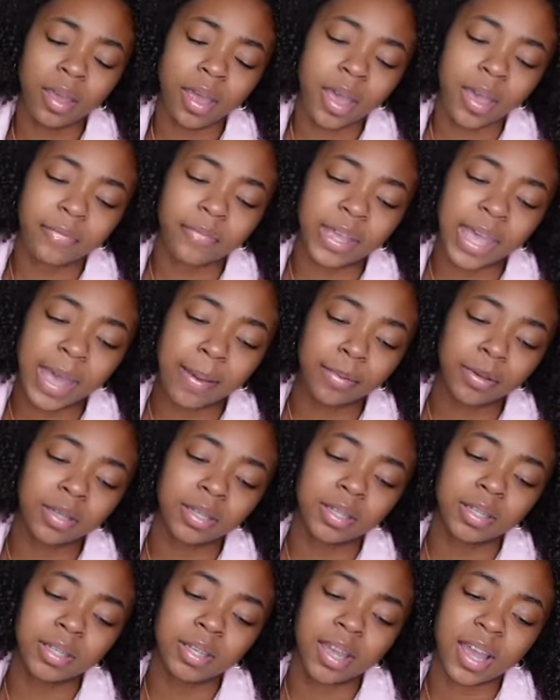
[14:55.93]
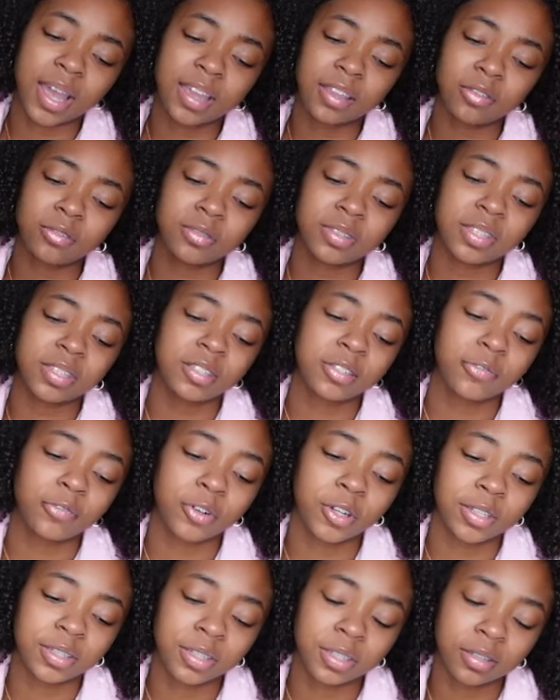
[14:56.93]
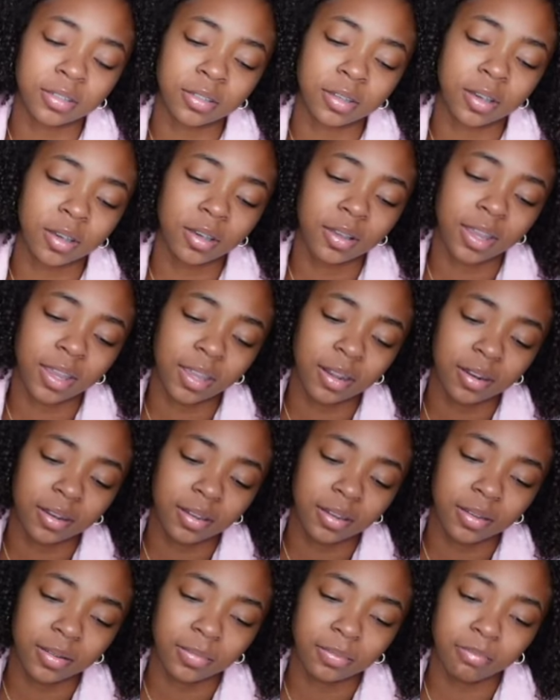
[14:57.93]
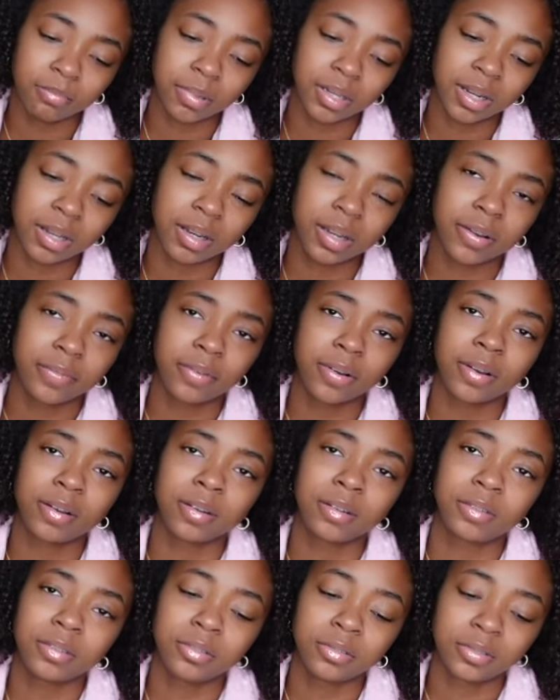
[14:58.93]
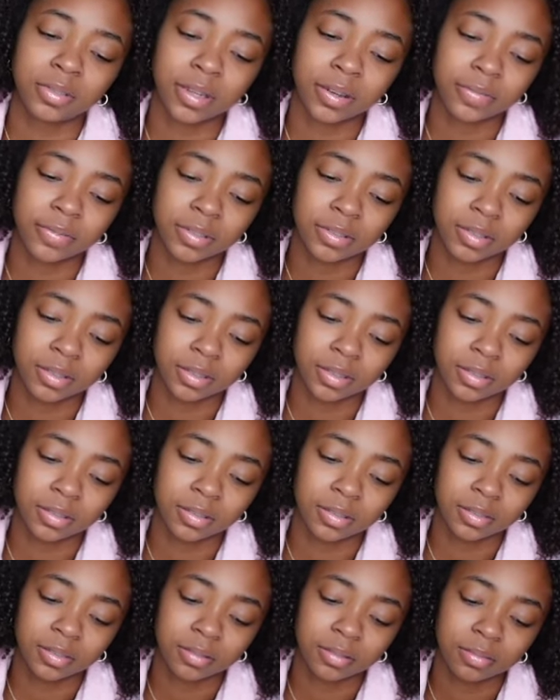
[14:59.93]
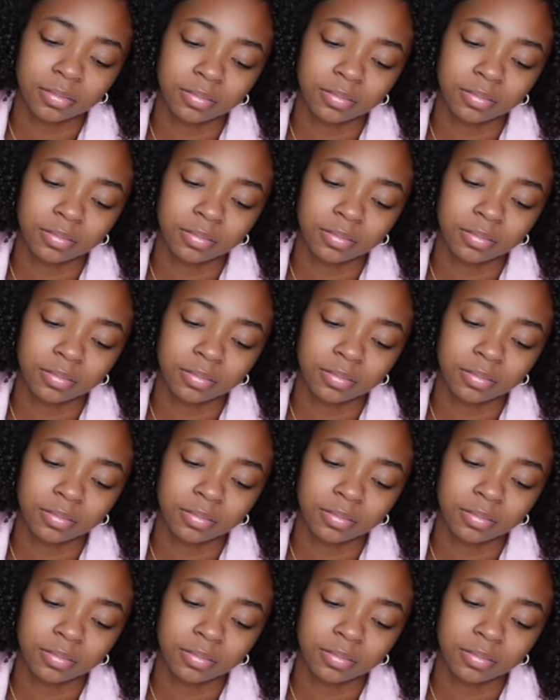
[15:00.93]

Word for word: I've CapCut. I used this for a TikTok edit, but I never used it ever since.